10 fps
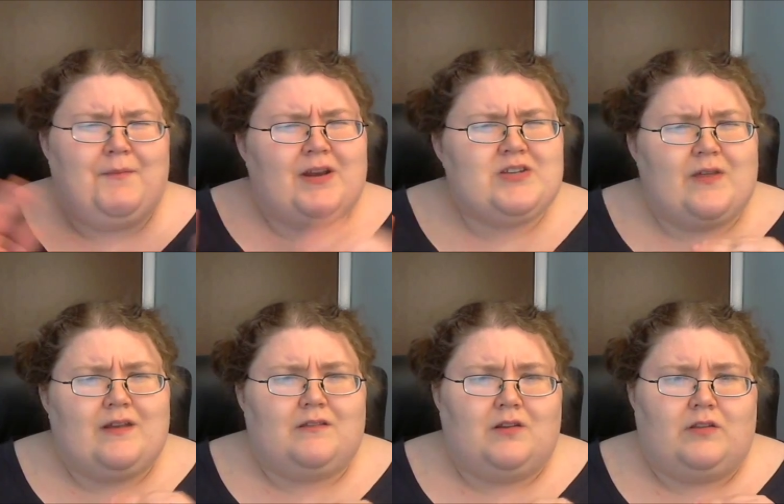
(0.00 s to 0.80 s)
I'm gonna do
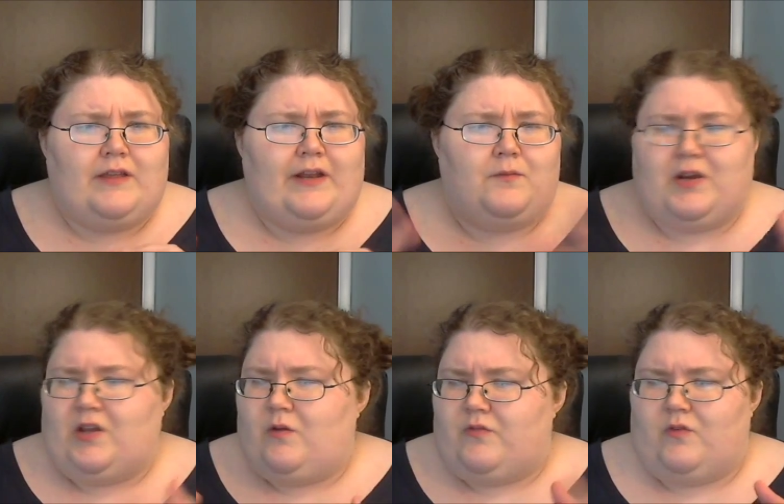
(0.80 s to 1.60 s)
that a little later. I'm gonna
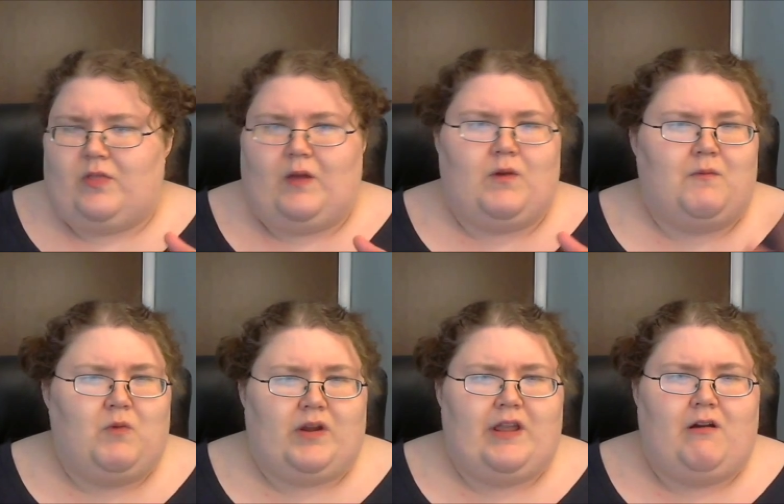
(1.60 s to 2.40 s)
go through like what I'm
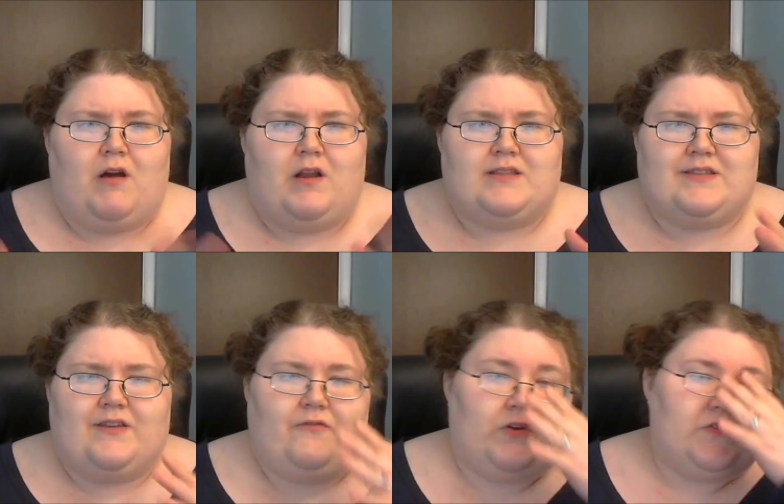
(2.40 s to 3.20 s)
working on and
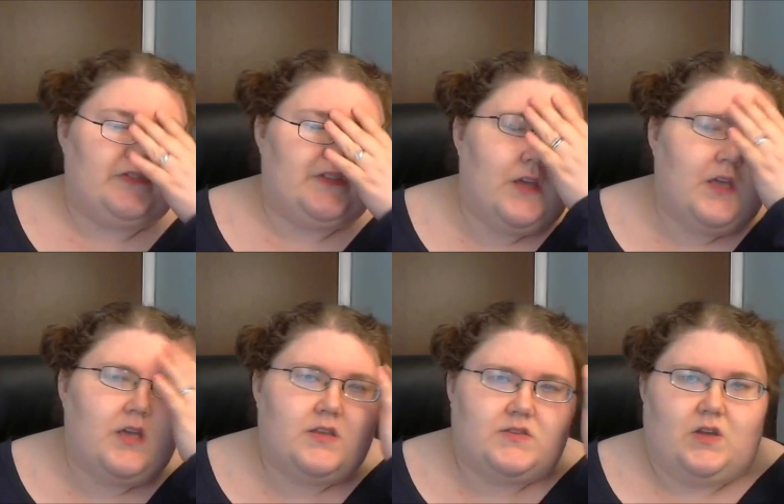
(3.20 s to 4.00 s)
stuff first.
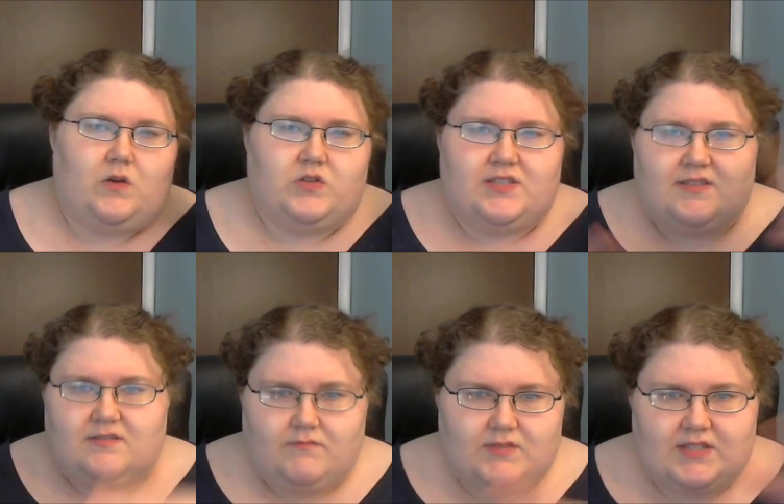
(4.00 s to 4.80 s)
So
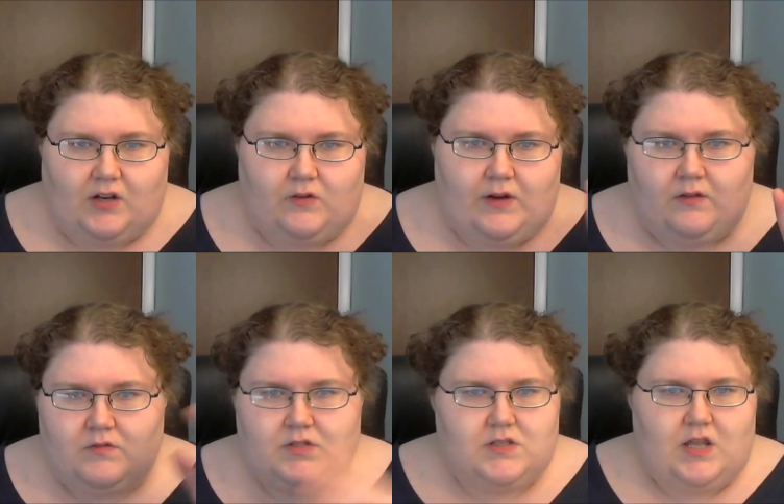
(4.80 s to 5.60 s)
just stick
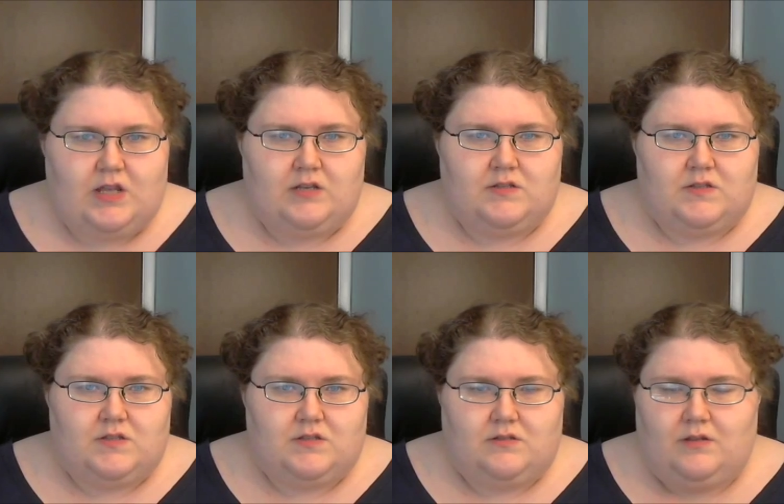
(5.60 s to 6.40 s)
around
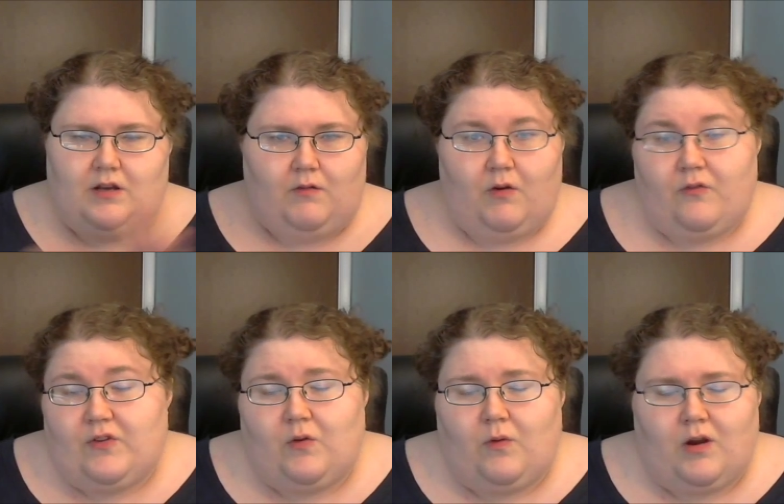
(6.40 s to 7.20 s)
and you know, or if
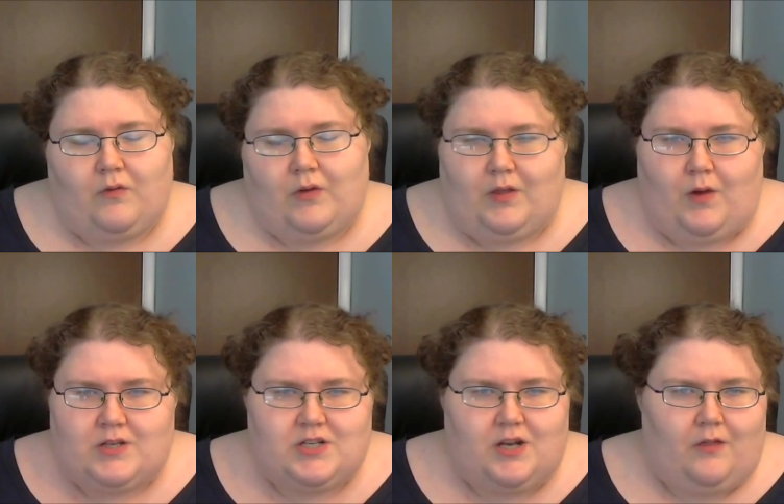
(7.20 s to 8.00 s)
you don't wanna really
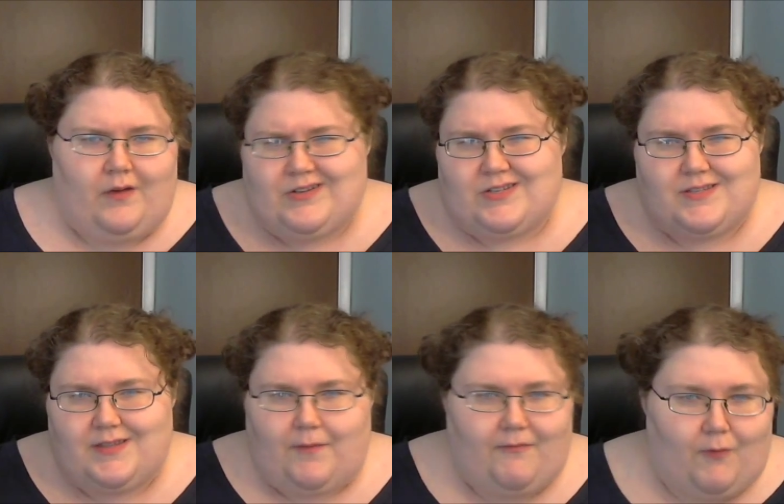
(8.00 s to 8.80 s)
watch it all the way, just
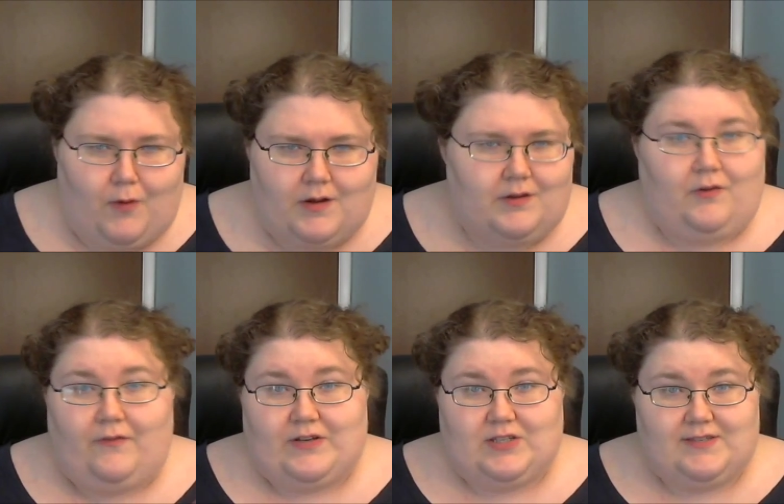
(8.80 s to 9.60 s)
skip forward and you'll
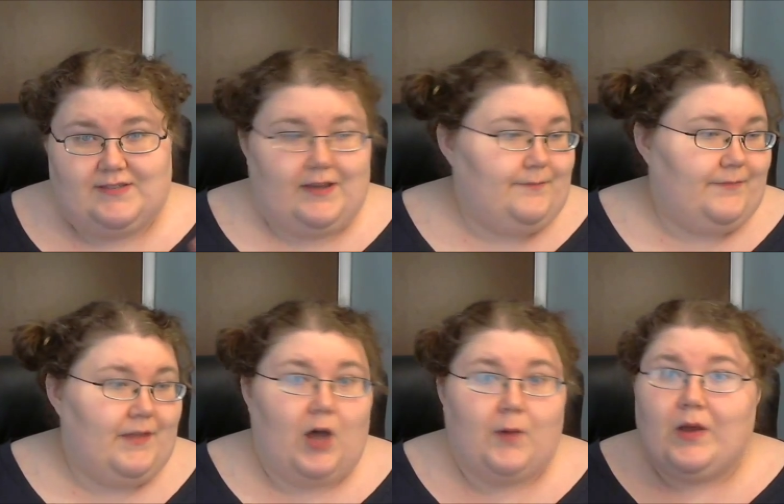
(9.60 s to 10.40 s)
eventually see it.
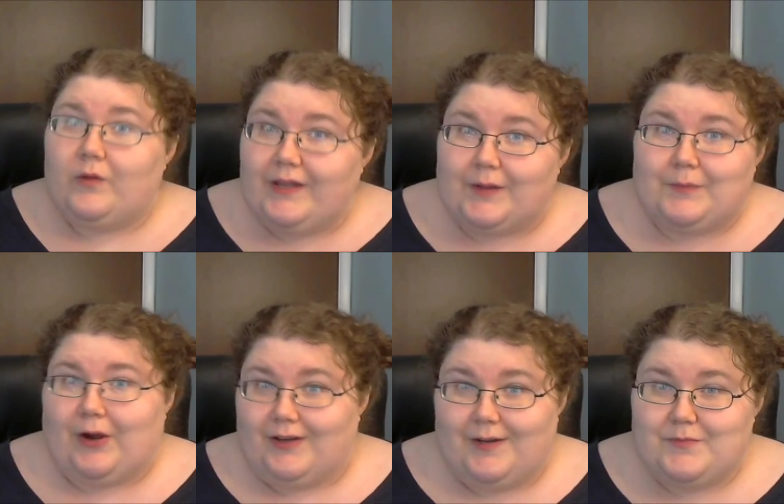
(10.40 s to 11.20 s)
I'll be holding up
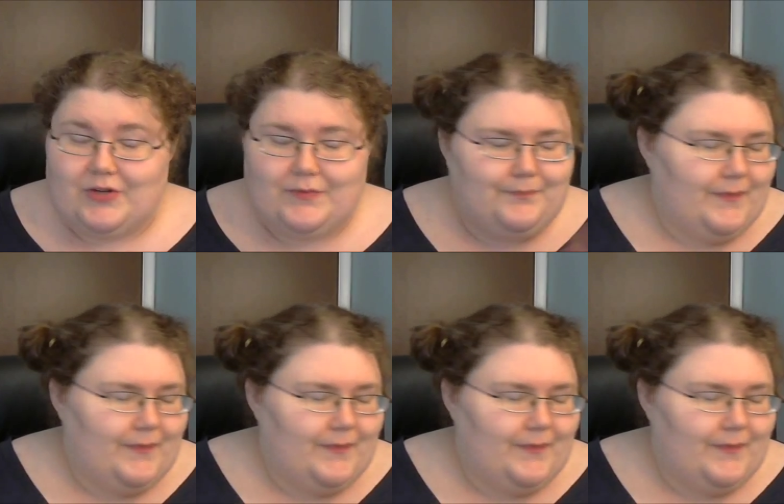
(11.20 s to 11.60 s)
yarn, I'm sure.